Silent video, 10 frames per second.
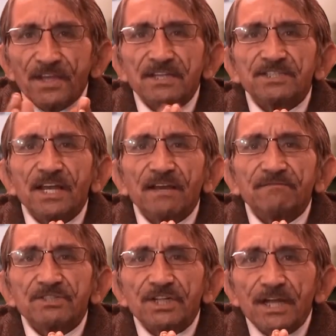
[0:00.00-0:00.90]
Things
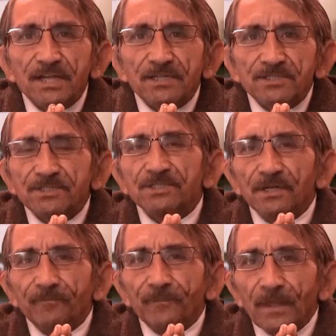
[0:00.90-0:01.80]
have changed.
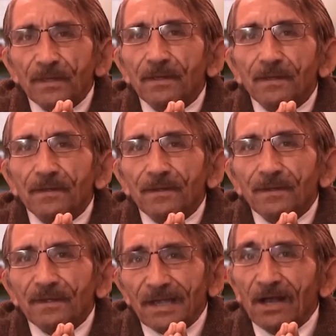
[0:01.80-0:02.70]

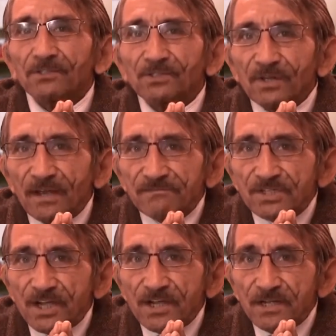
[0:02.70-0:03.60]
Council have
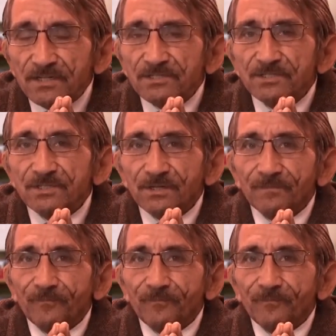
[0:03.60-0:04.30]
changed.